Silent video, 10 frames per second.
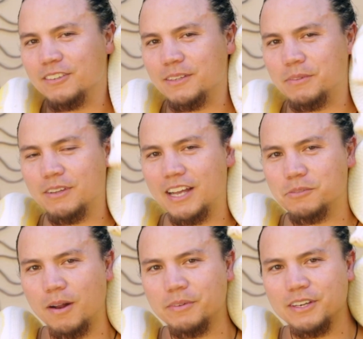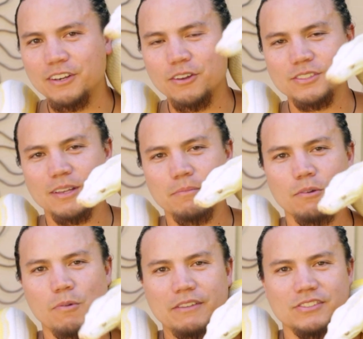something you guys probably didn't know is that
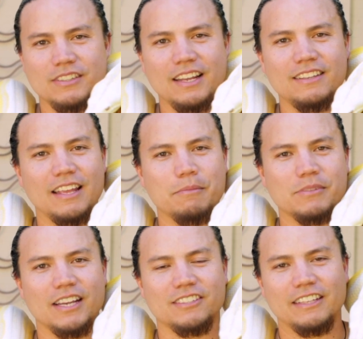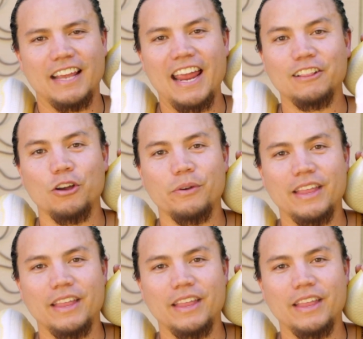my wife's nickname is actually Halo,